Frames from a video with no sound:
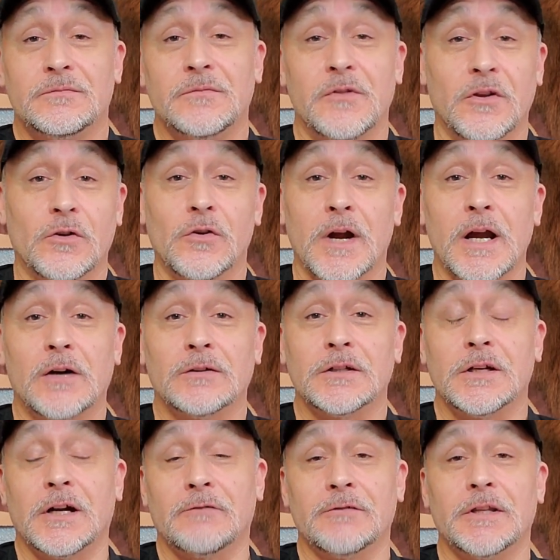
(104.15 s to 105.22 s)
the ground
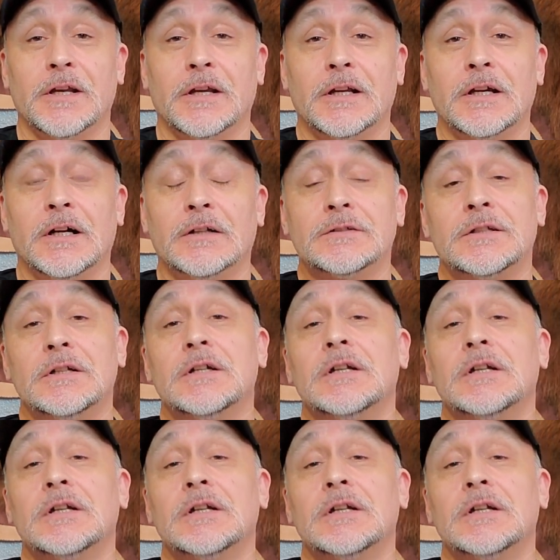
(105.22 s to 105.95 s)
and everything else.